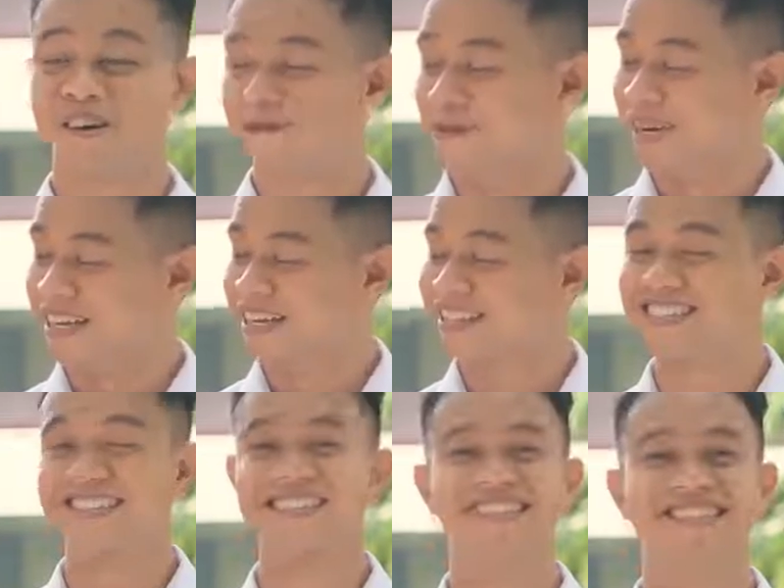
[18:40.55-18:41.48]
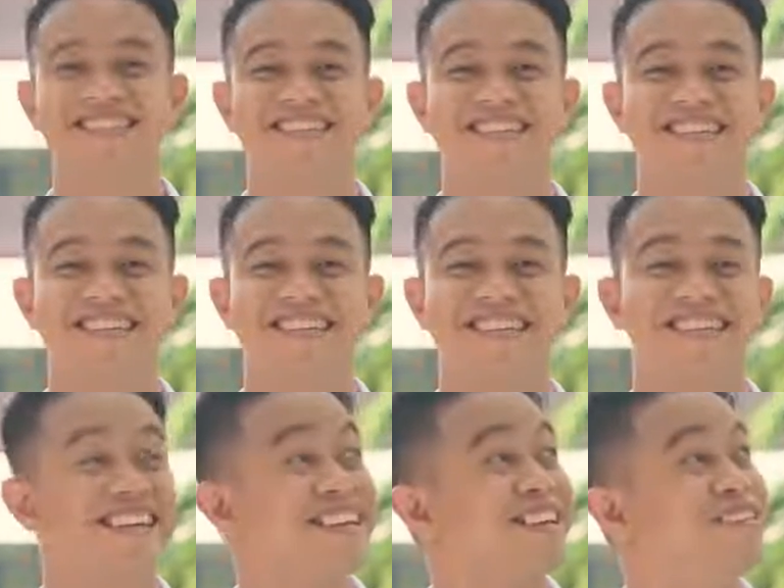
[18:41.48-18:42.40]
for instance,
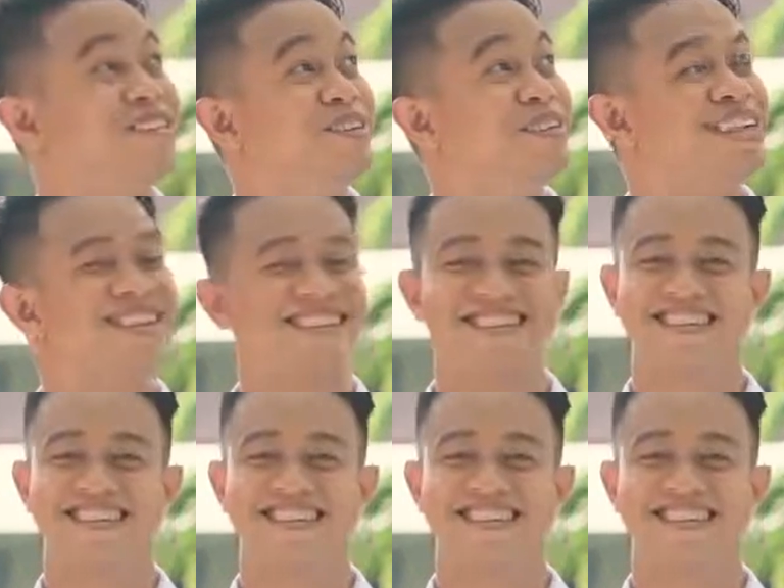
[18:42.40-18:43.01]
including,